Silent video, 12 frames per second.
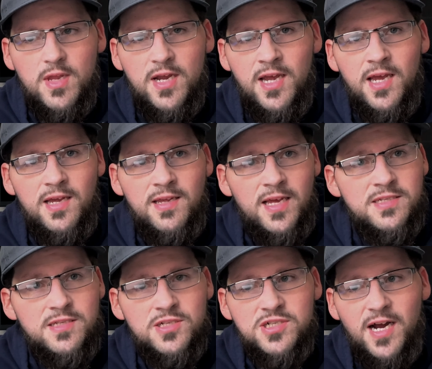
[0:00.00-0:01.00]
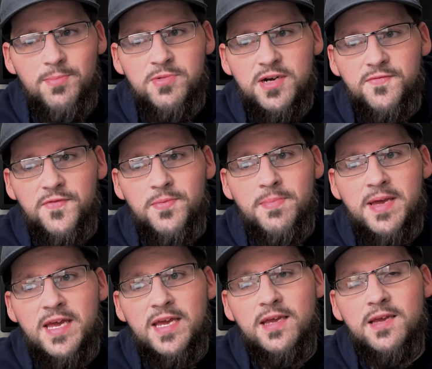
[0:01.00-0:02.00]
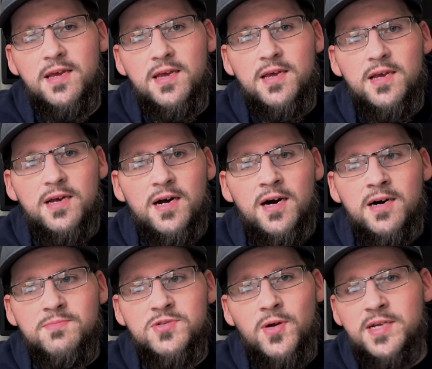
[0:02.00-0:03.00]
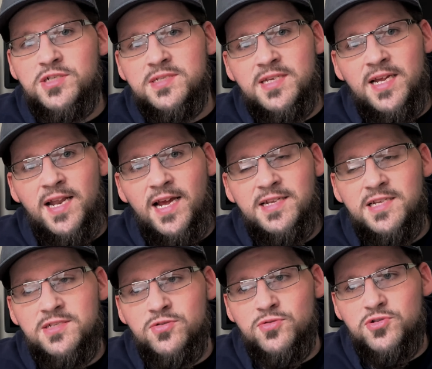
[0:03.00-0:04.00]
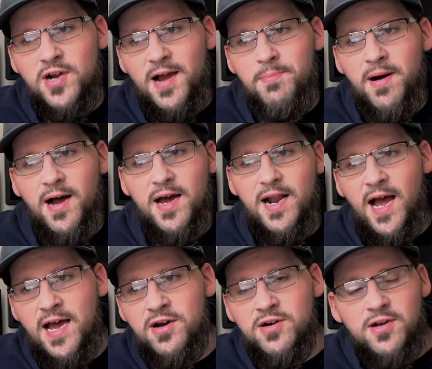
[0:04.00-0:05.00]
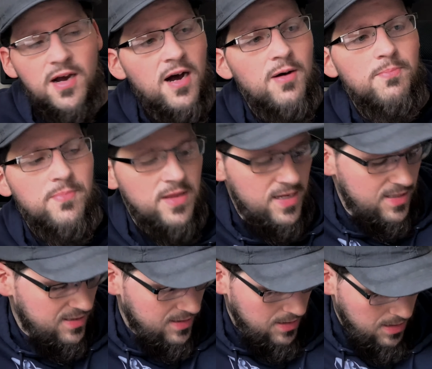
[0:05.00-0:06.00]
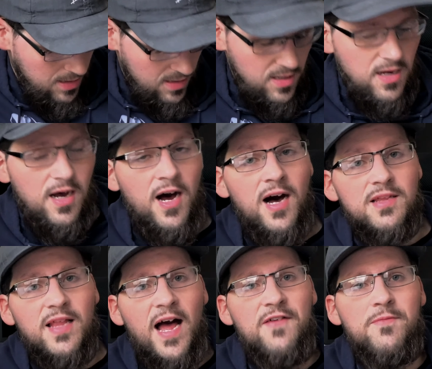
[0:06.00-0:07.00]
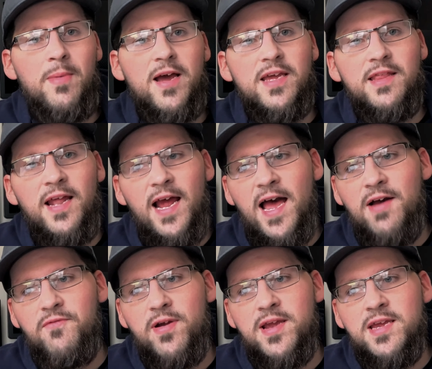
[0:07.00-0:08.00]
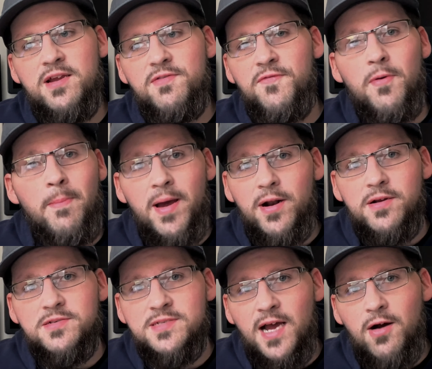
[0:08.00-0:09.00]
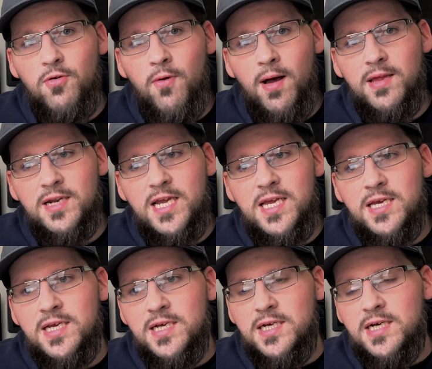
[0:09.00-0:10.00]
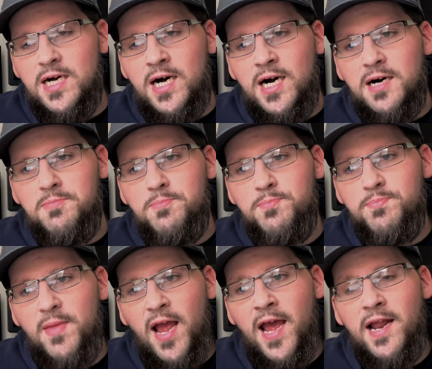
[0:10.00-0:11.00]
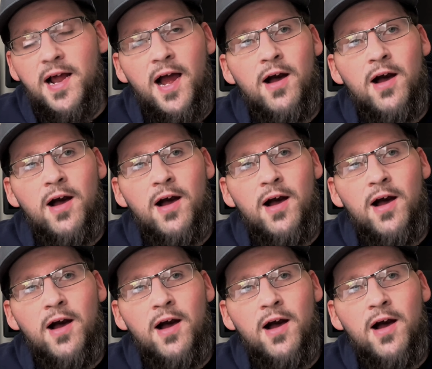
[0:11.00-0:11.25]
It gets the job done for me. So I just connect it to a tripod. I hook up this lav mic that I have right here for better sound quality. And I